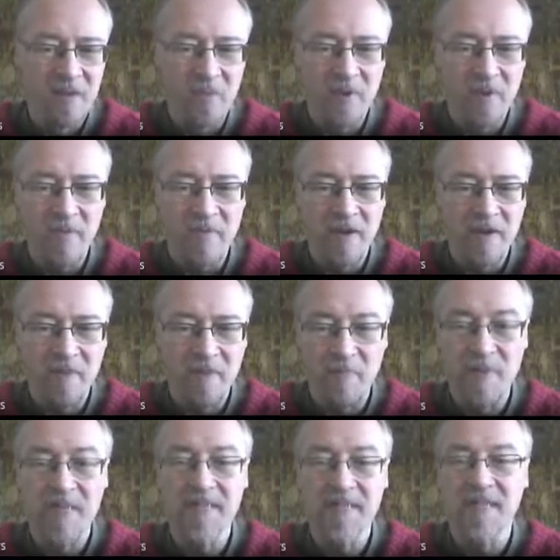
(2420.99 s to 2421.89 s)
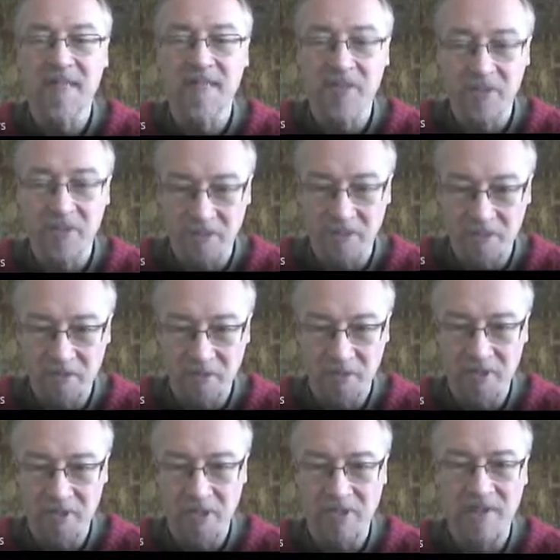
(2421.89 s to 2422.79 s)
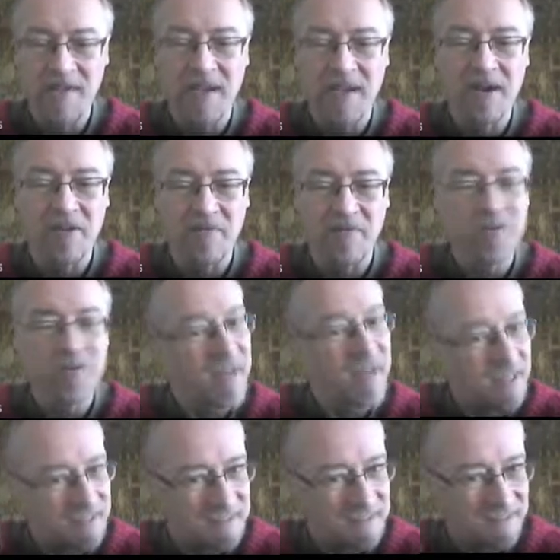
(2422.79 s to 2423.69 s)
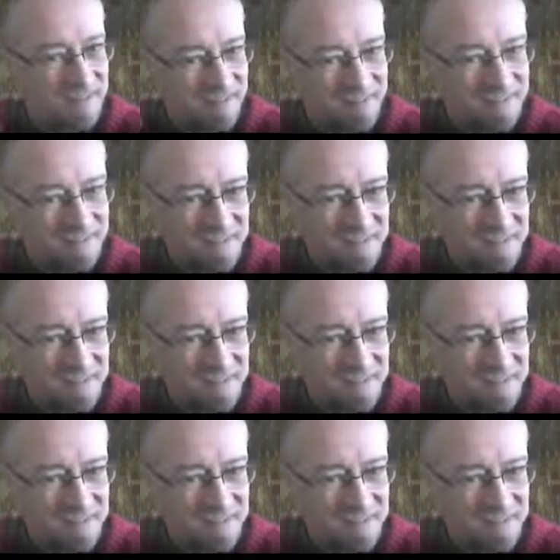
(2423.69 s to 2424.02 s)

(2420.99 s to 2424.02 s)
we're very pleased that you also allowed for an extra